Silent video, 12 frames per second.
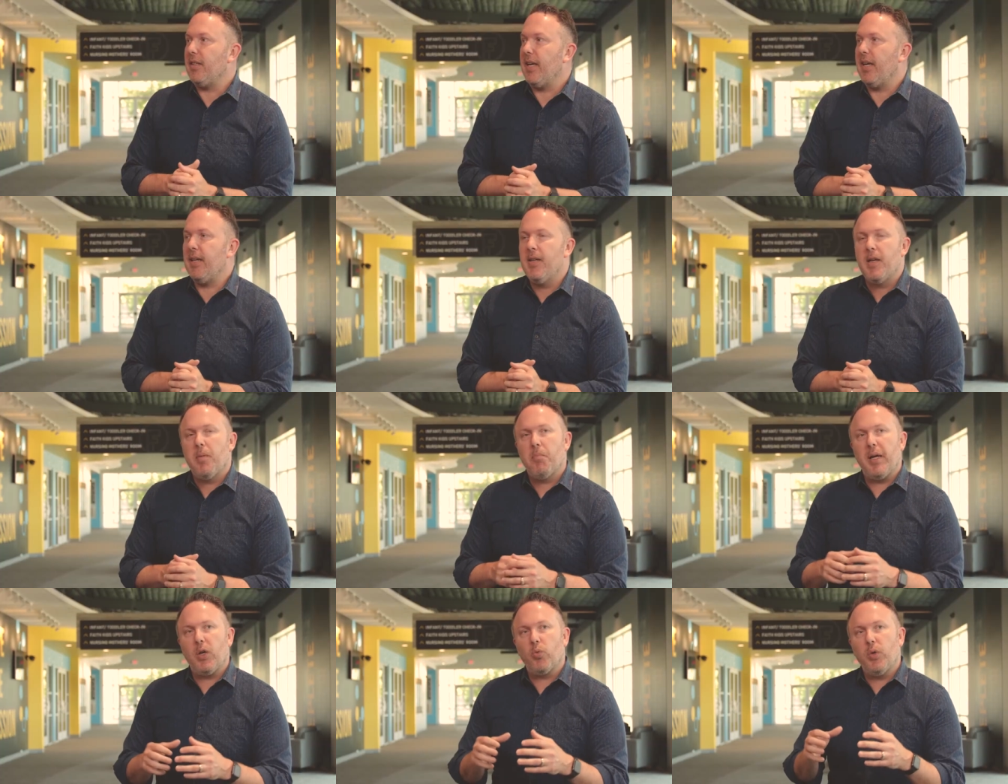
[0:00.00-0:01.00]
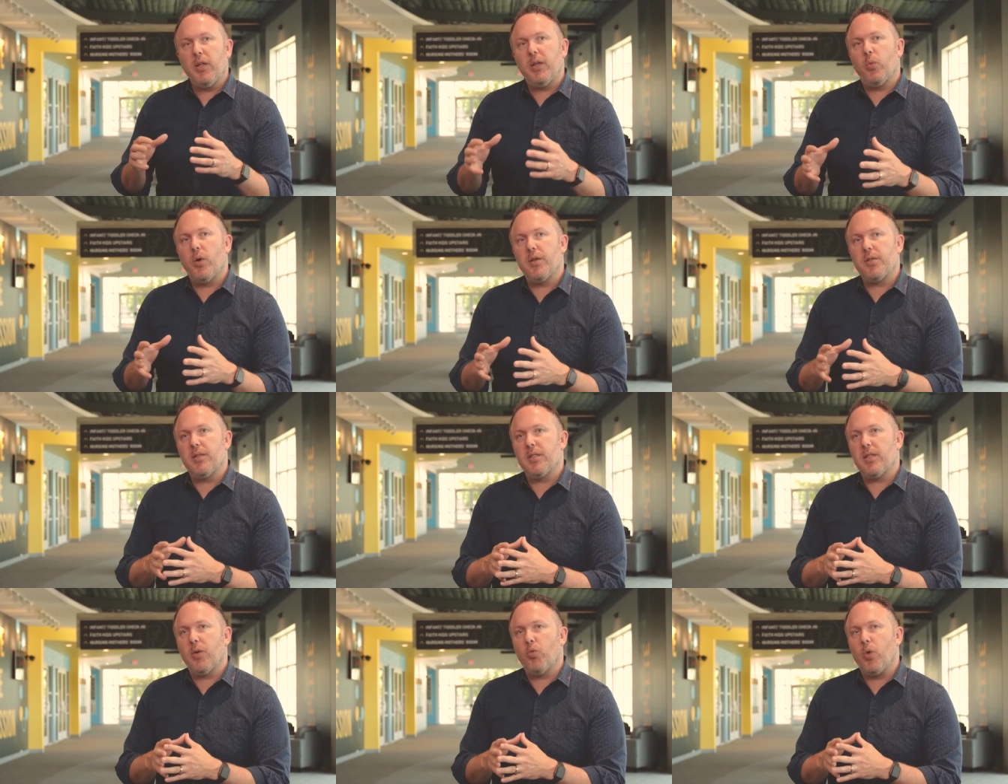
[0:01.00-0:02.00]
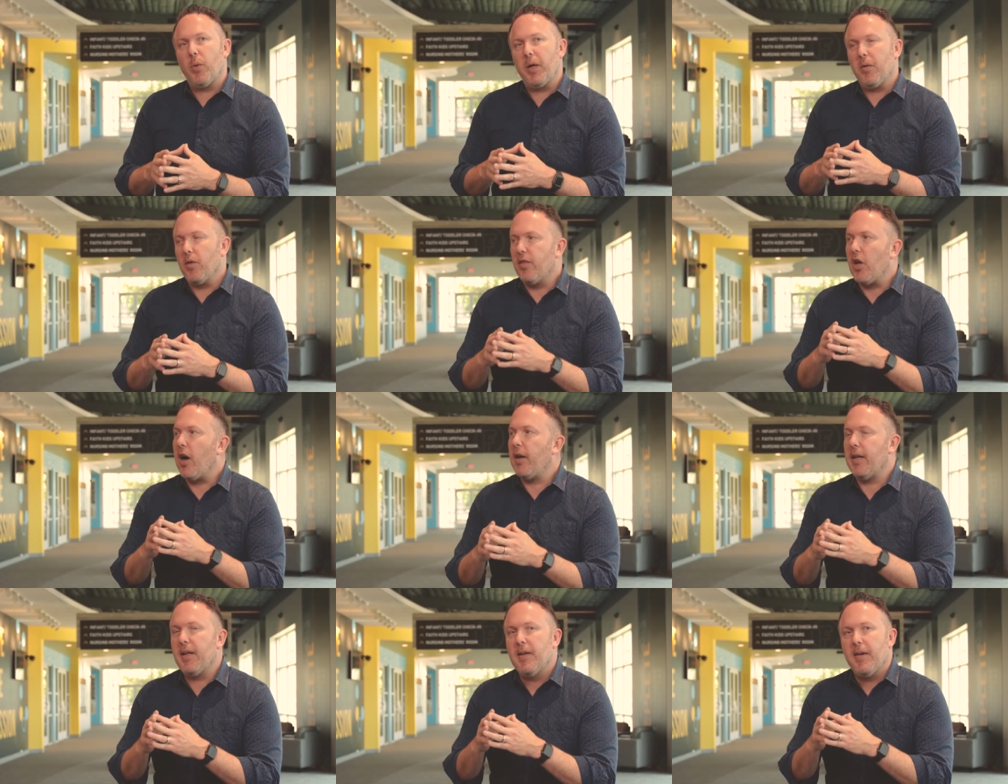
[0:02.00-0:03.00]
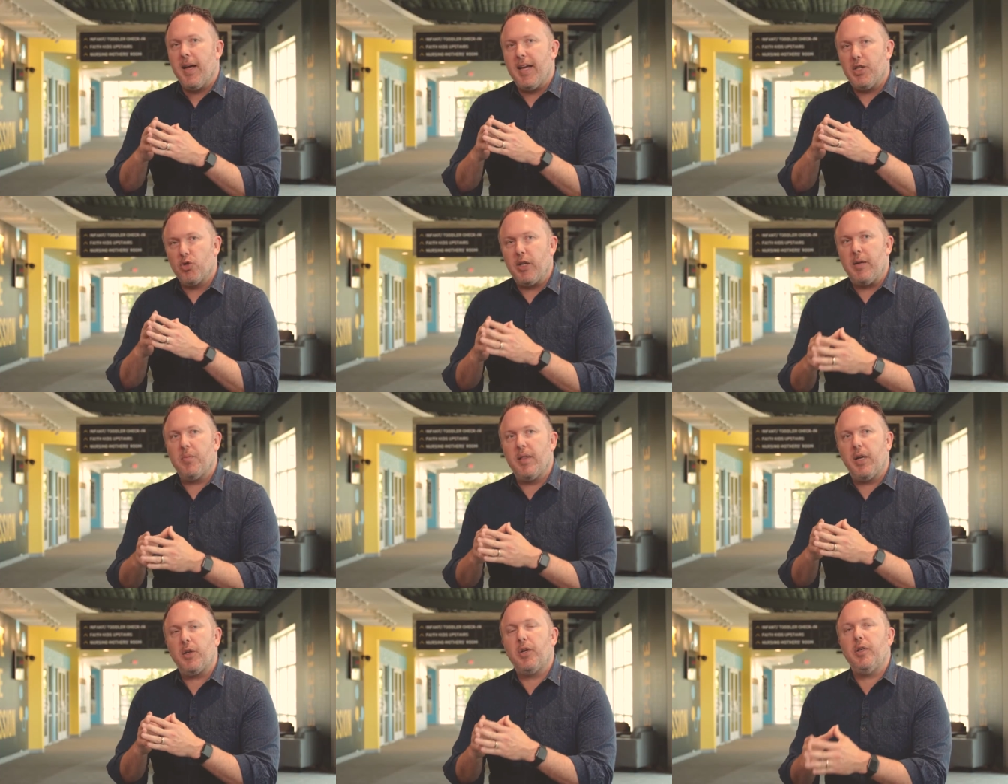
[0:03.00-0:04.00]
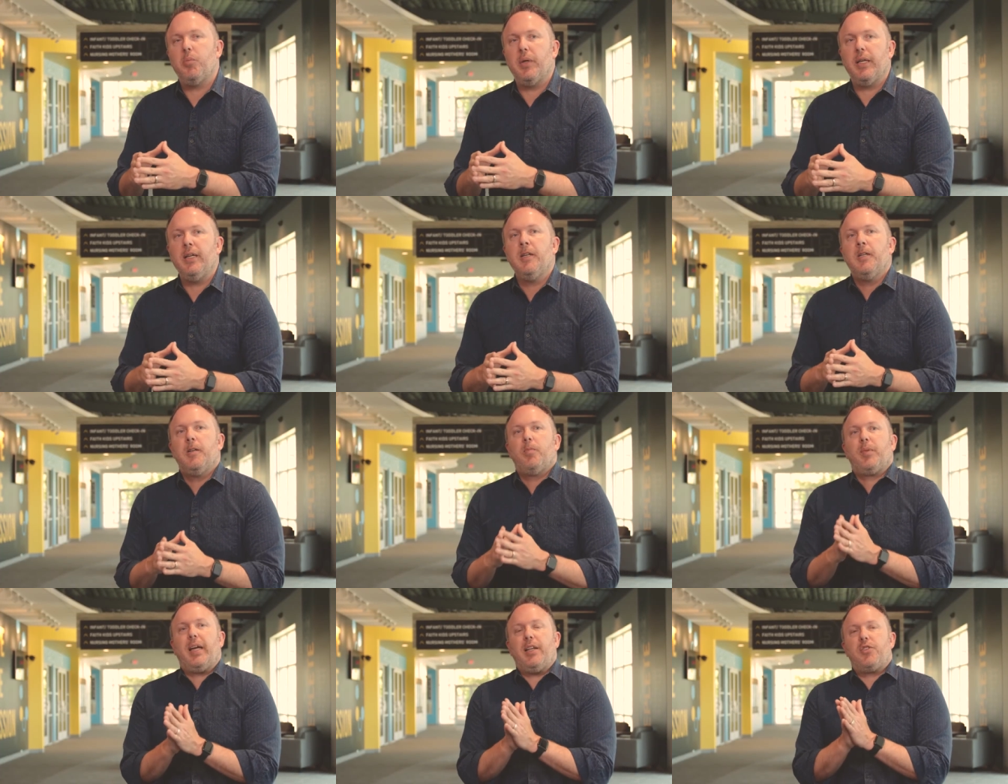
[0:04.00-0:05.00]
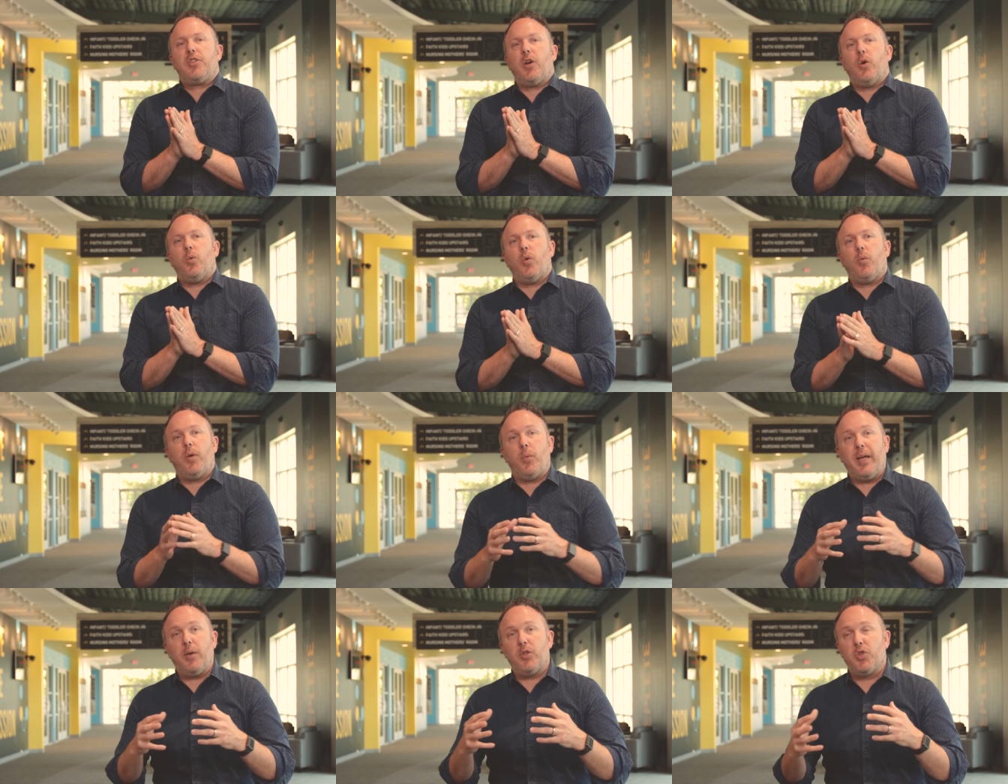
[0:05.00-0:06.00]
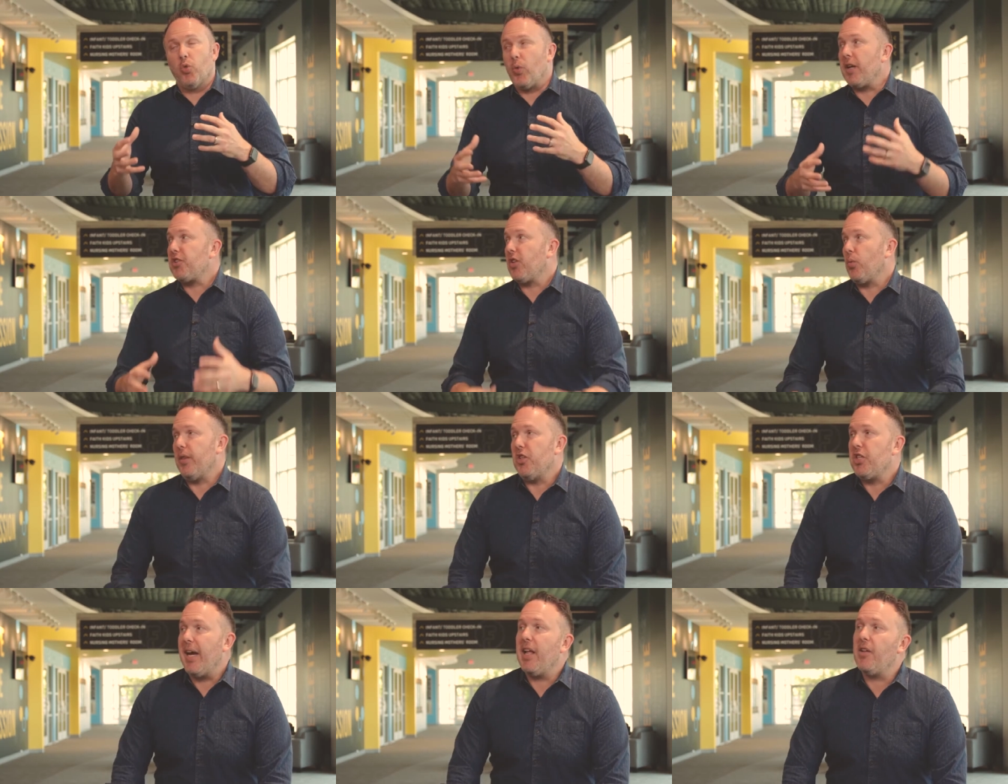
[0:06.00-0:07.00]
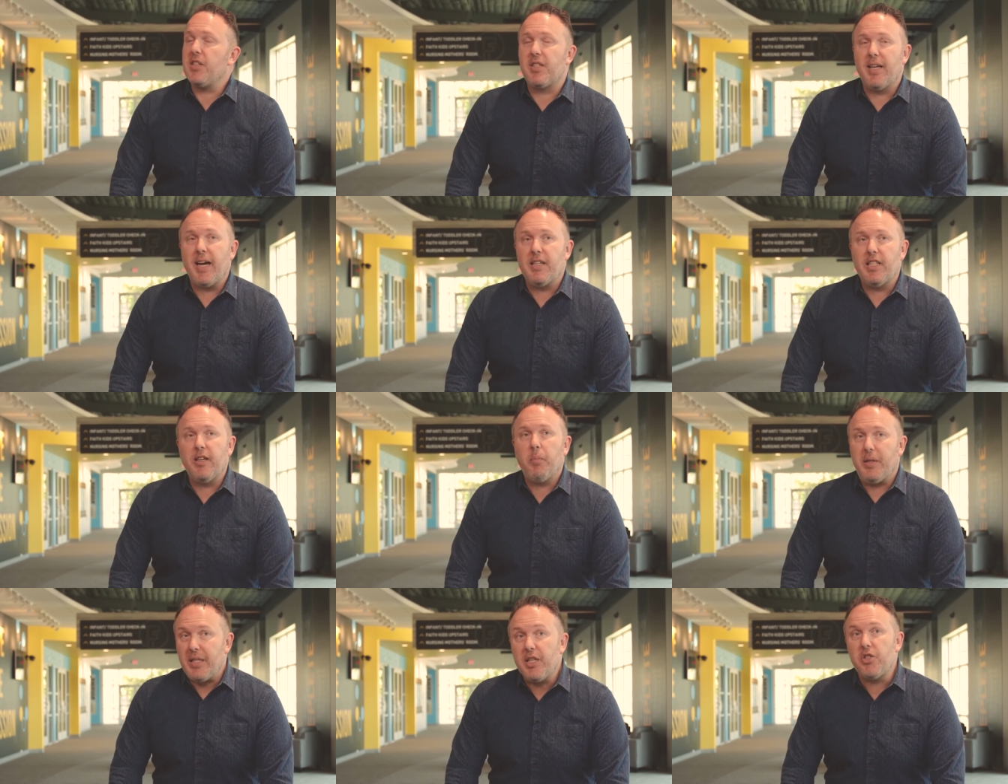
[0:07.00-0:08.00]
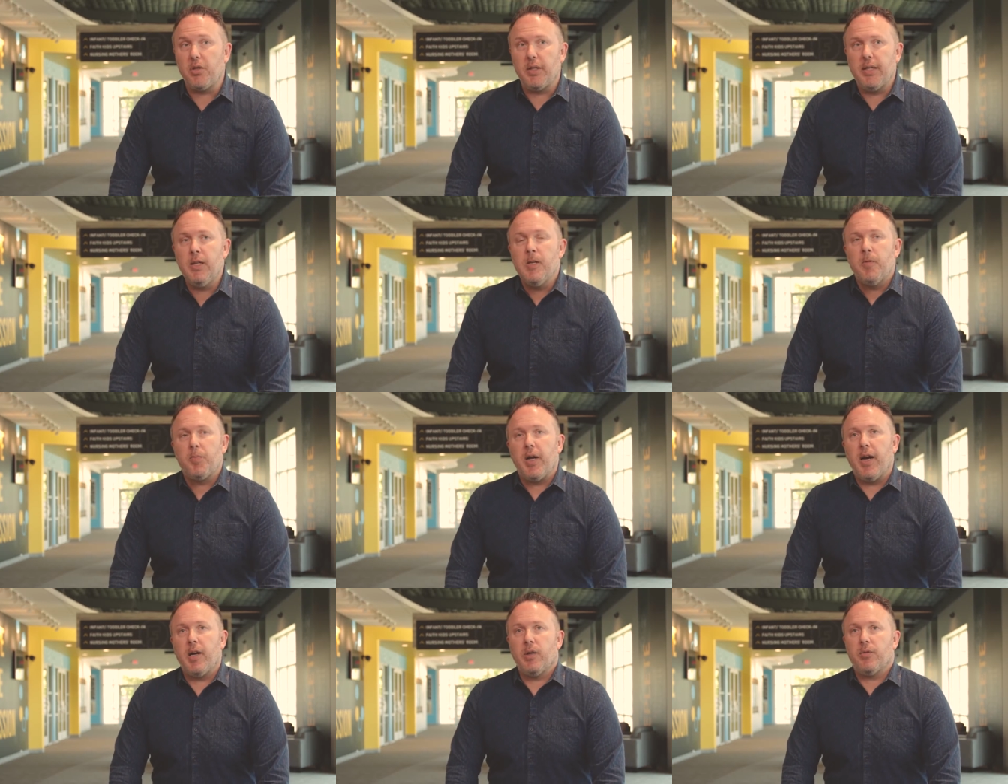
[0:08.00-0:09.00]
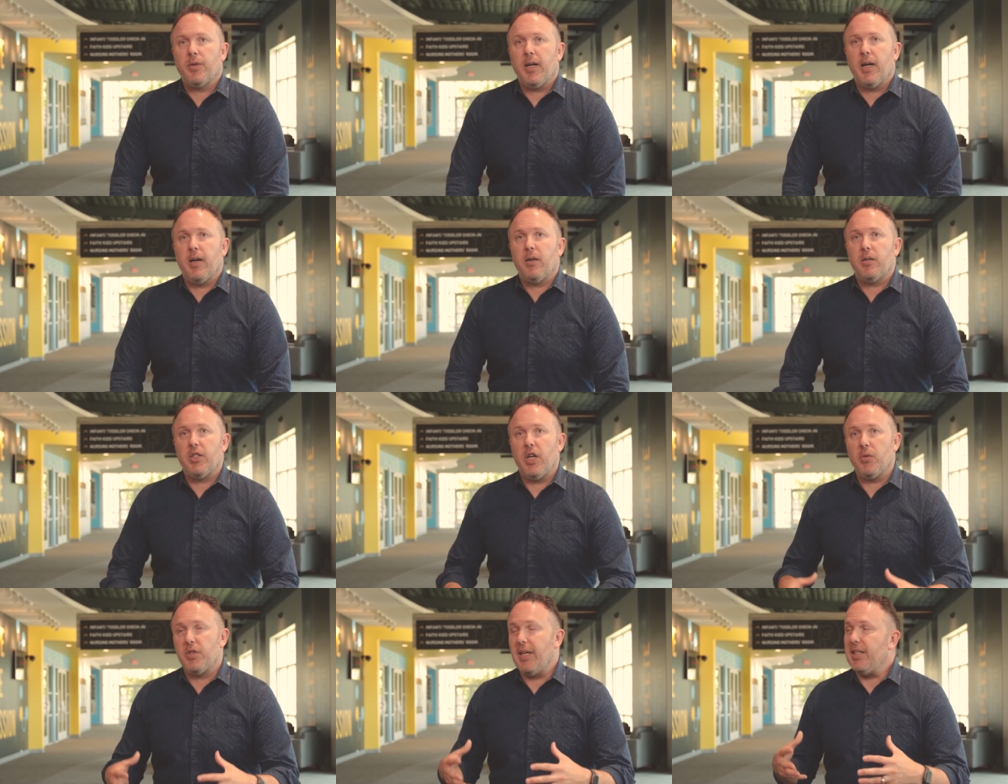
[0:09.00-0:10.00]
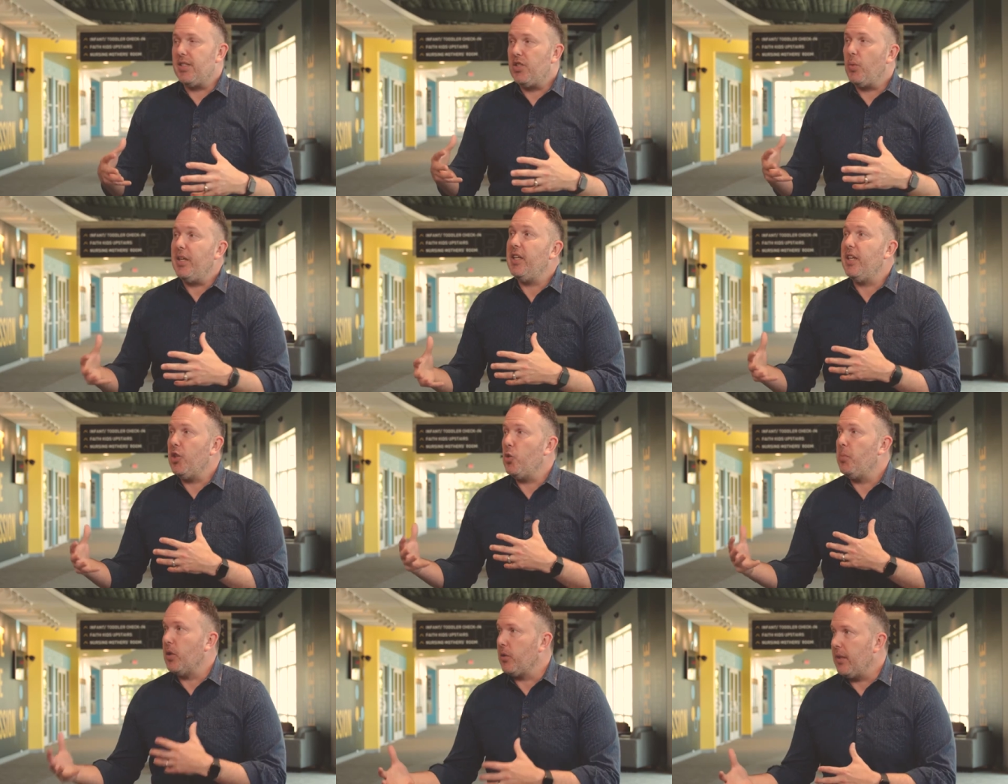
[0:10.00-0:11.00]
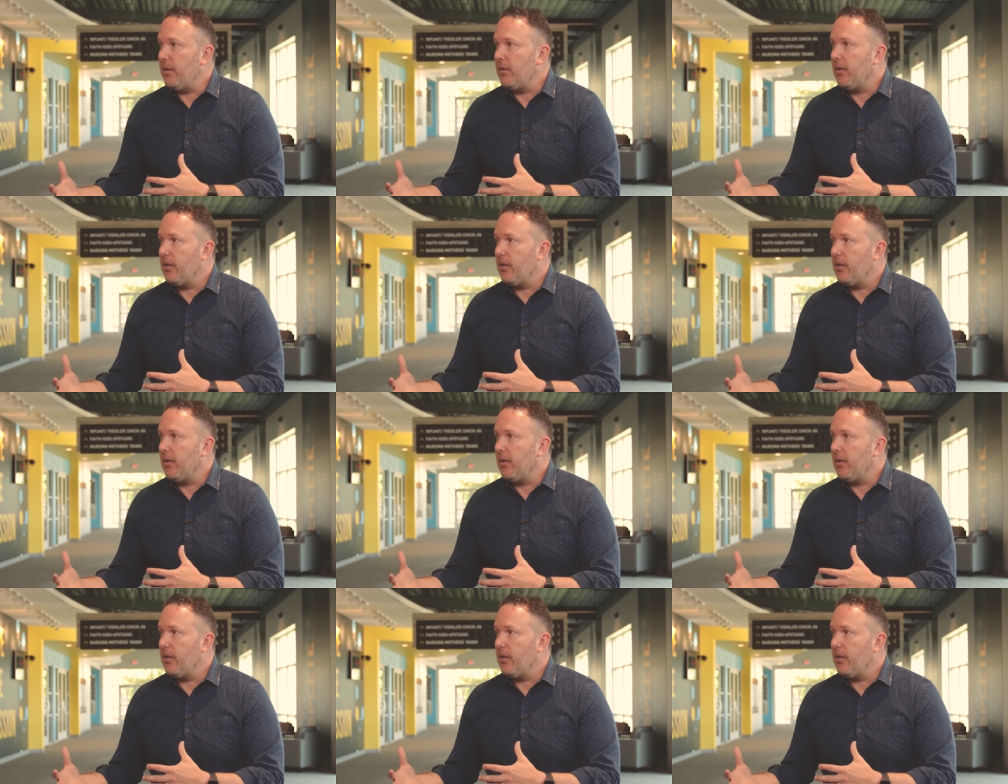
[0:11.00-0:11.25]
day, but it really wasn't what we thought and dreamed that it could be. And so we had wrestled with the challenge, the idea potentially of, do we need a new building?